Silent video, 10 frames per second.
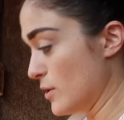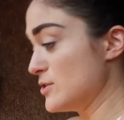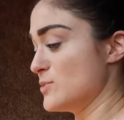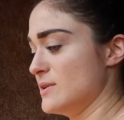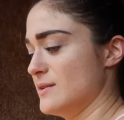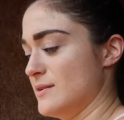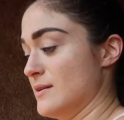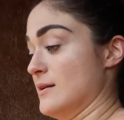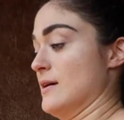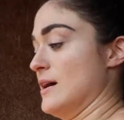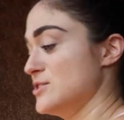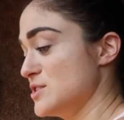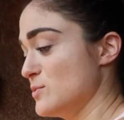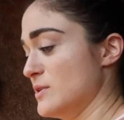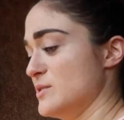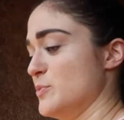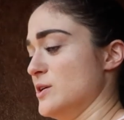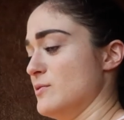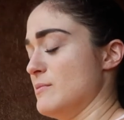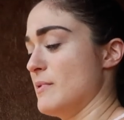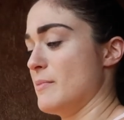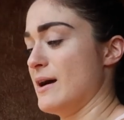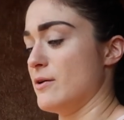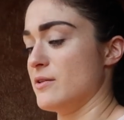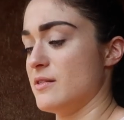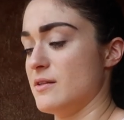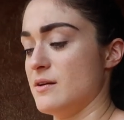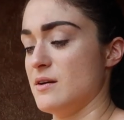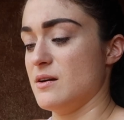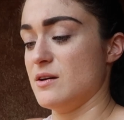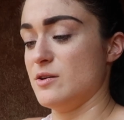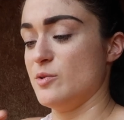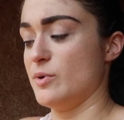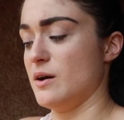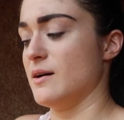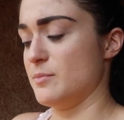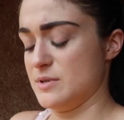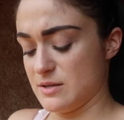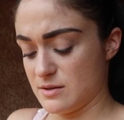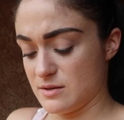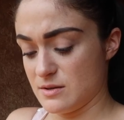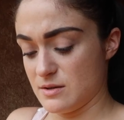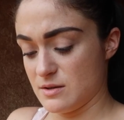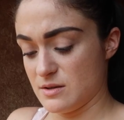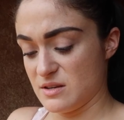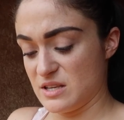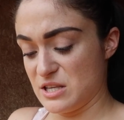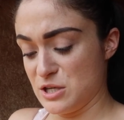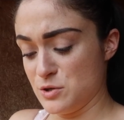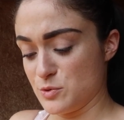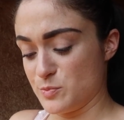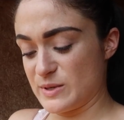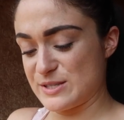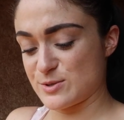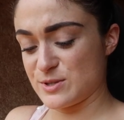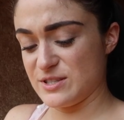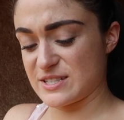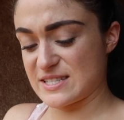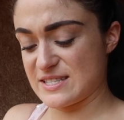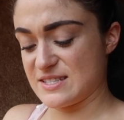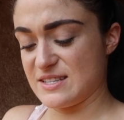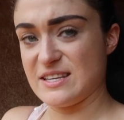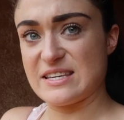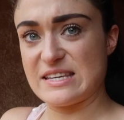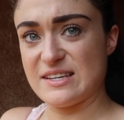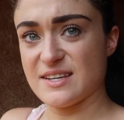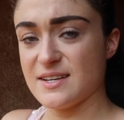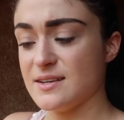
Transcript: Here's one. I just want to put you in my mouth. Oh, you popped. Ew, but it sort of looks sticky.